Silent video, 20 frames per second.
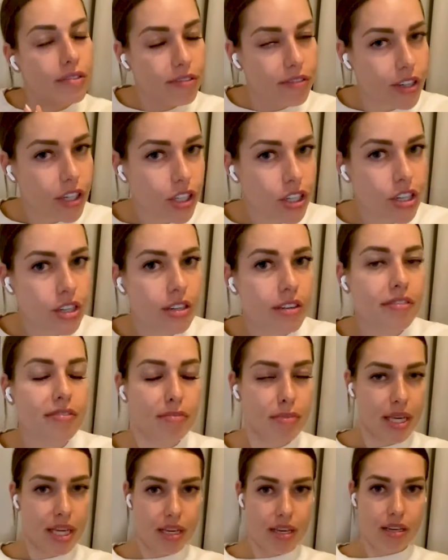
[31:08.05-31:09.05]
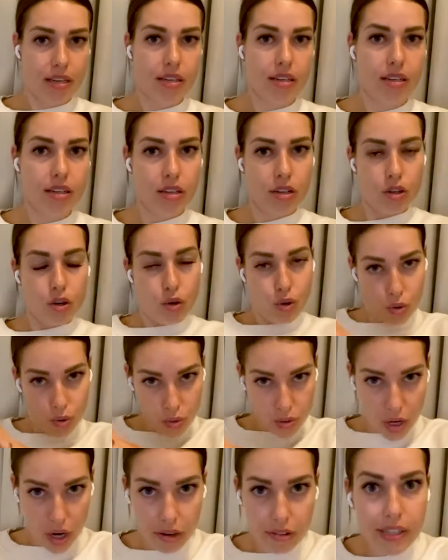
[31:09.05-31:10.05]
the version of me
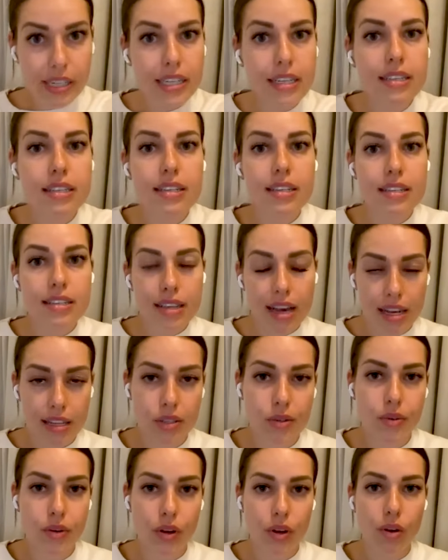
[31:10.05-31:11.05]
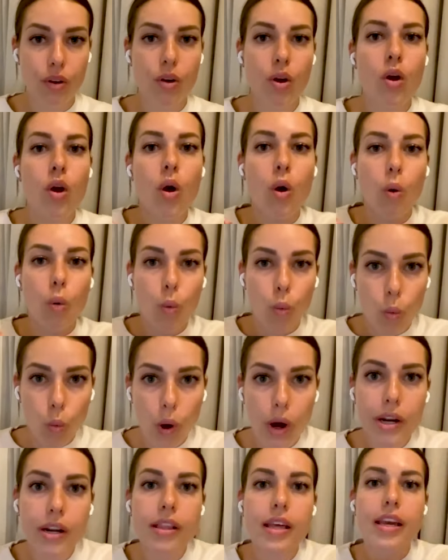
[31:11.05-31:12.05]
who's already successful,
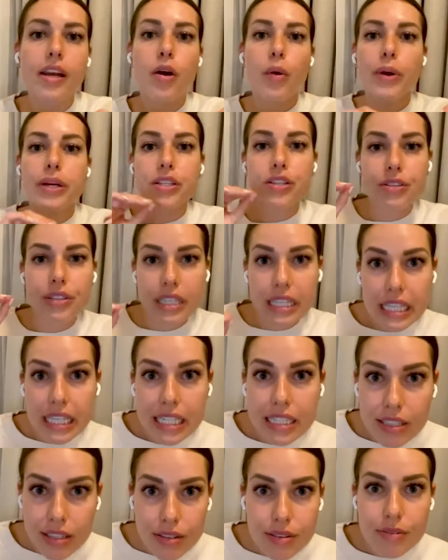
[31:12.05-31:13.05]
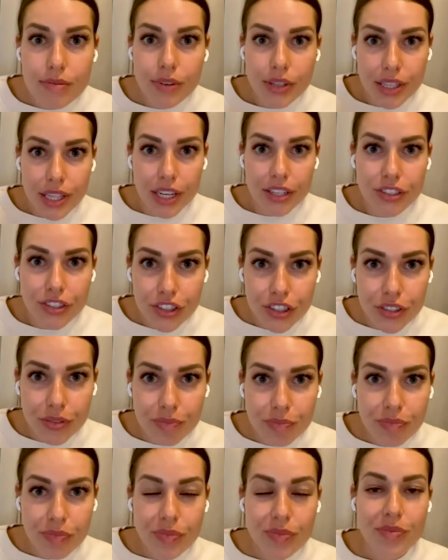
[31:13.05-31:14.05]
what are they going to eat for
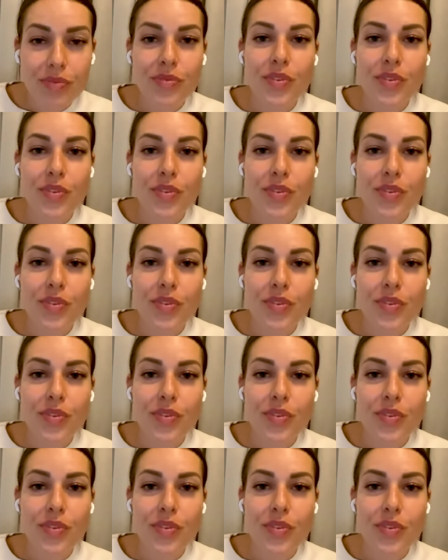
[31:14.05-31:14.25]
lunch?